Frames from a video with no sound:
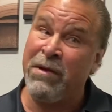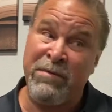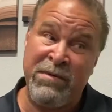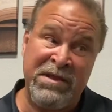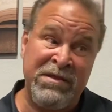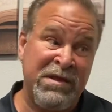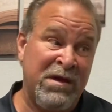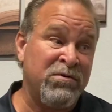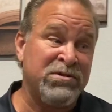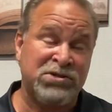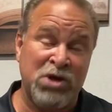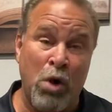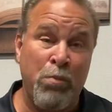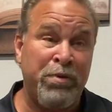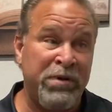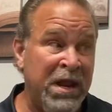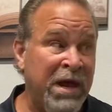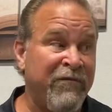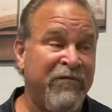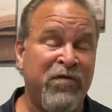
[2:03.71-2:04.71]
I mean, it was
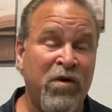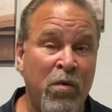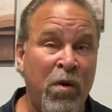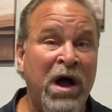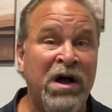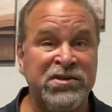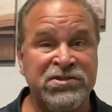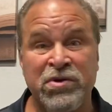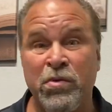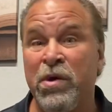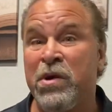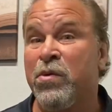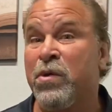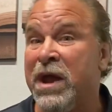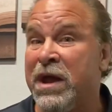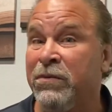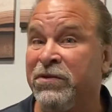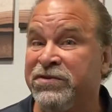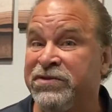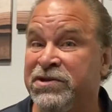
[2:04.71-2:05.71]
opened up for a while, so we
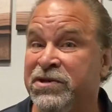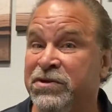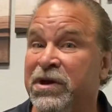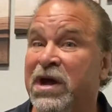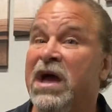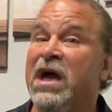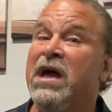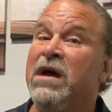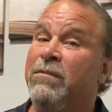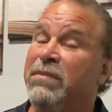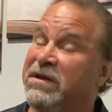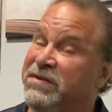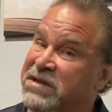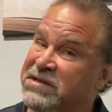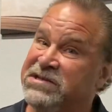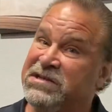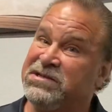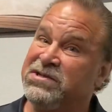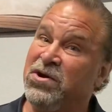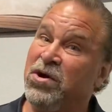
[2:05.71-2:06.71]
were able to. But
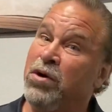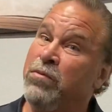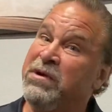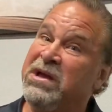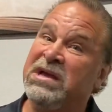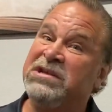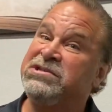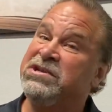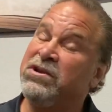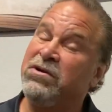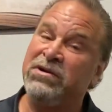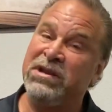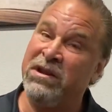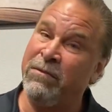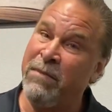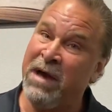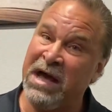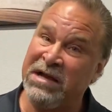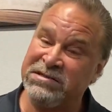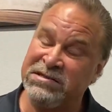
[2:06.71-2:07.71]
this is cool because you don't need a
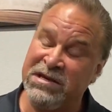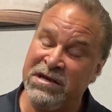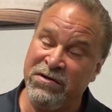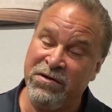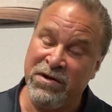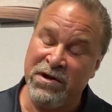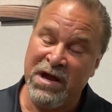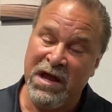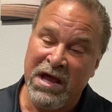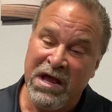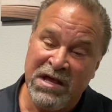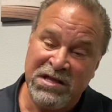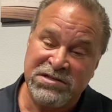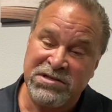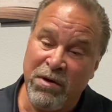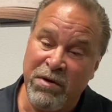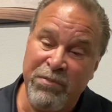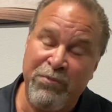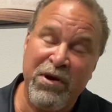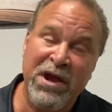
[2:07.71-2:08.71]
mask either.
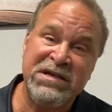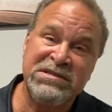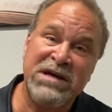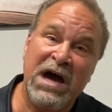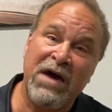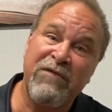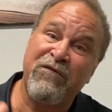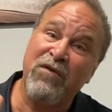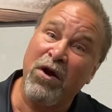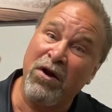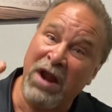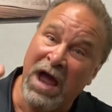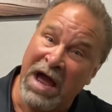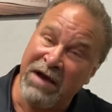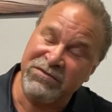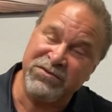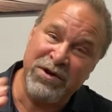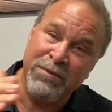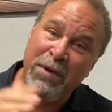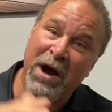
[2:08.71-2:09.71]
So we praise God for our
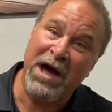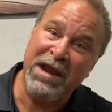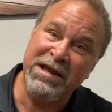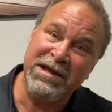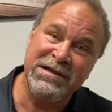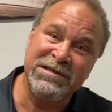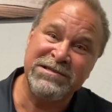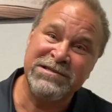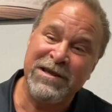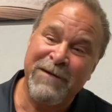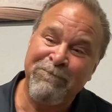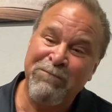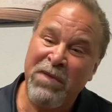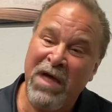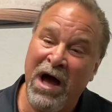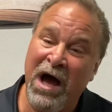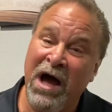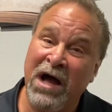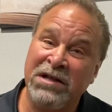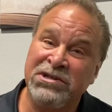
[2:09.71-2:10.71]
live stream audience.
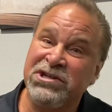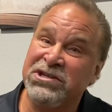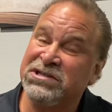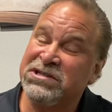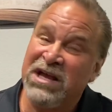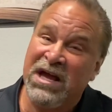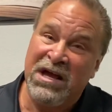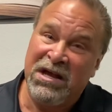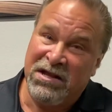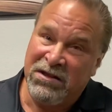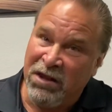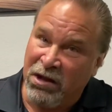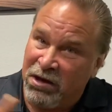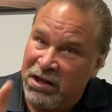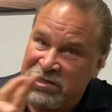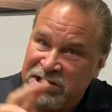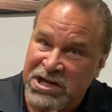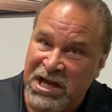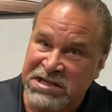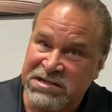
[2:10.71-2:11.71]
Just a little
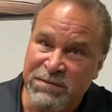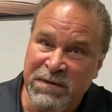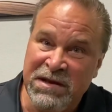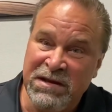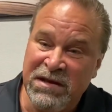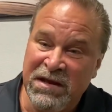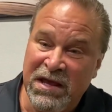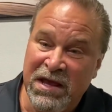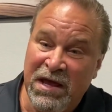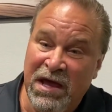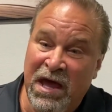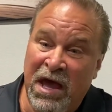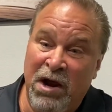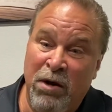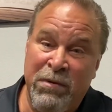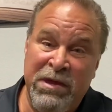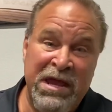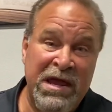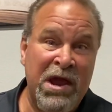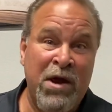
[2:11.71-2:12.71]
adjustment.
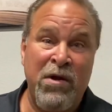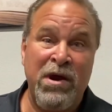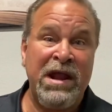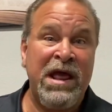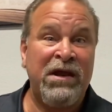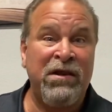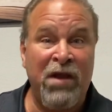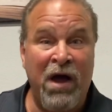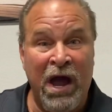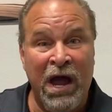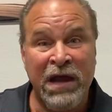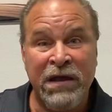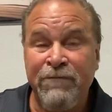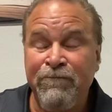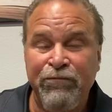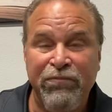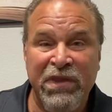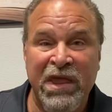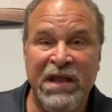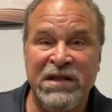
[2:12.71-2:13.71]
That'll be airing at 9
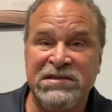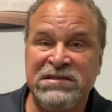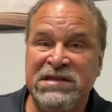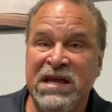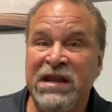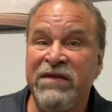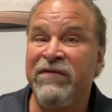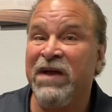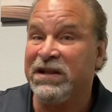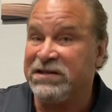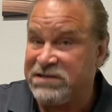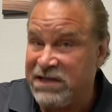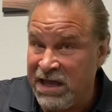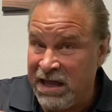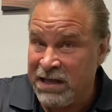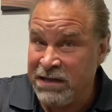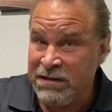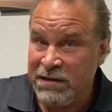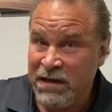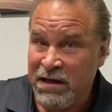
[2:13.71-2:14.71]
instead of at
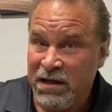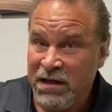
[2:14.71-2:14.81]
10.